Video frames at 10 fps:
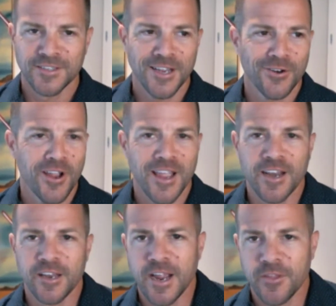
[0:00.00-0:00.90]
Andrea.
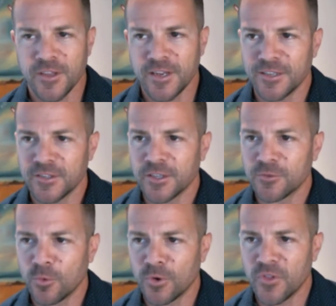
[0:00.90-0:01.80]
And yeah, I think
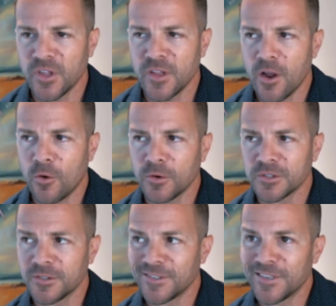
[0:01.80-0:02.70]
it's one thing that
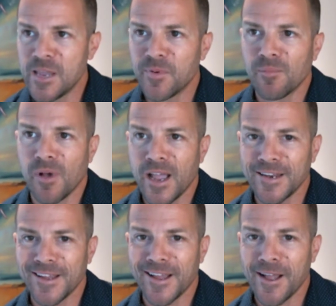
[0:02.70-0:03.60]
always keep in
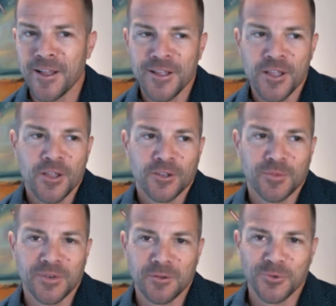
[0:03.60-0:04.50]
mind.
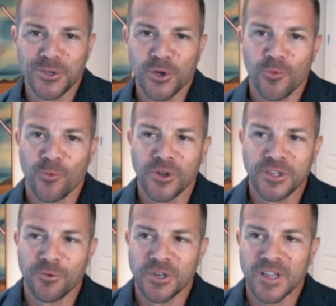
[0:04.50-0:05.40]
Sometimes we don't
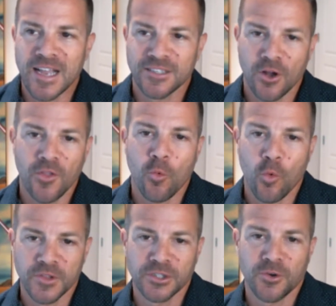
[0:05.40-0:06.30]
really realize all the
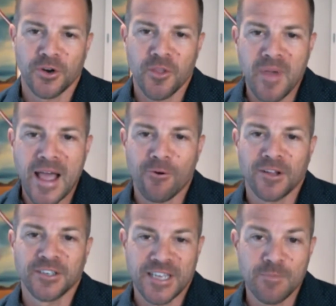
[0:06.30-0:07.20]
work that's going on in the
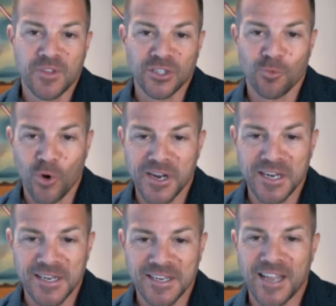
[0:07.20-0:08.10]
background to keep things
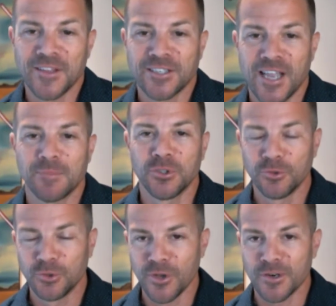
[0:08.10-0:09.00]
working. And the times you
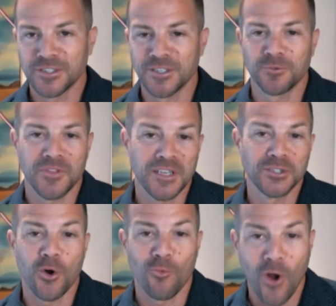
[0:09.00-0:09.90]
do notice it is when
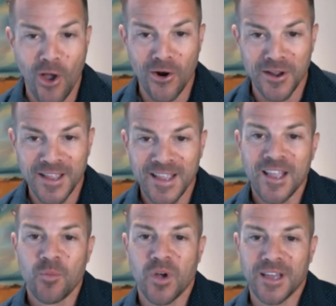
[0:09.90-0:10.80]
things go wrong.
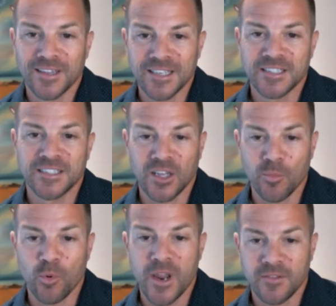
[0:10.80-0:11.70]
But let's
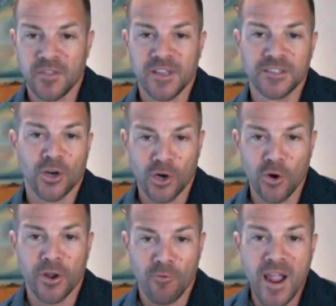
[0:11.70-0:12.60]
celebrate the things that are
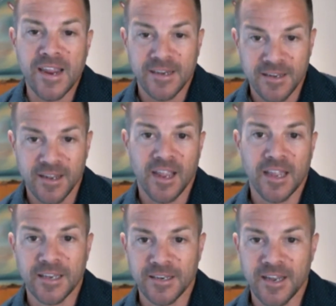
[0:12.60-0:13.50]
going right.
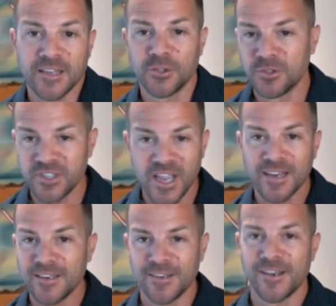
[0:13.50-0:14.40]
And as you
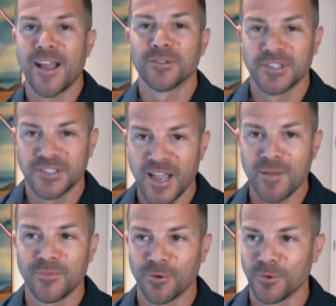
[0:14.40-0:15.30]
said, now's the
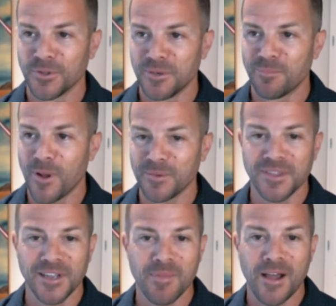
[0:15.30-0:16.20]
time to really probably
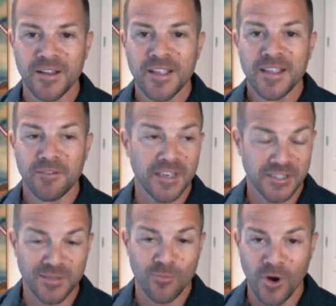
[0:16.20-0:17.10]
think about
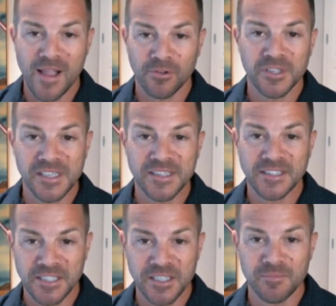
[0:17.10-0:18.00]
investing more heavily in the
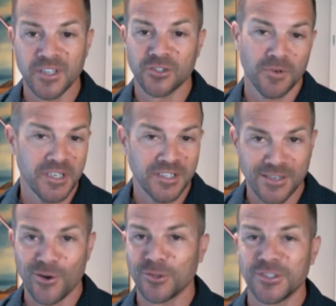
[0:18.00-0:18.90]
team that's running
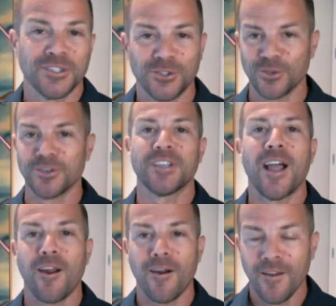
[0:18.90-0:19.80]
technology, since your
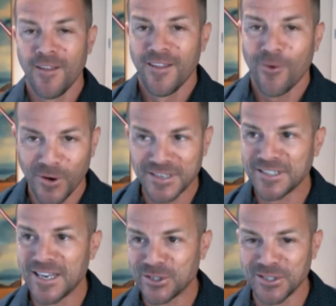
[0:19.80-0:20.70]
entire
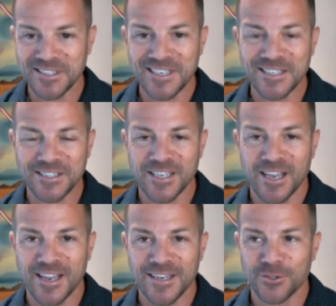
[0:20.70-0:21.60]
organization is
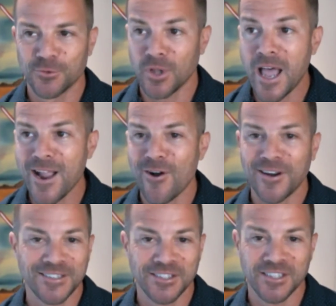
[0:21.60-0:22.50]
relying
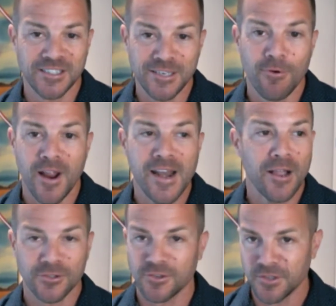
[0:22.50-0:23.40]
on it to succeed right
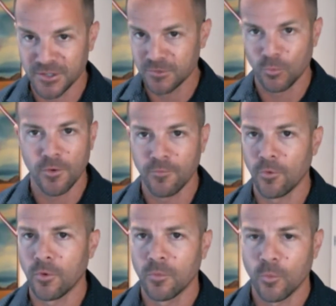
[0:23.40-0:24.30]
now. So I think that's
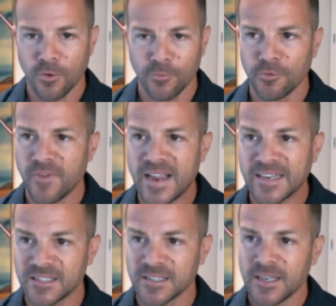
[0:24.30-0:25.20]
wonderful advice.